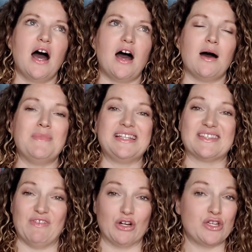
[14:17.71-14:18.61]
Um, it's
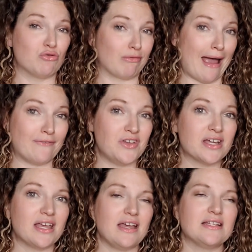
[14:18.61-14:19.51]
very
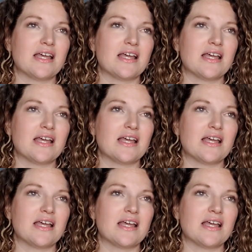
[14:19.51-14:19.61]
graphic at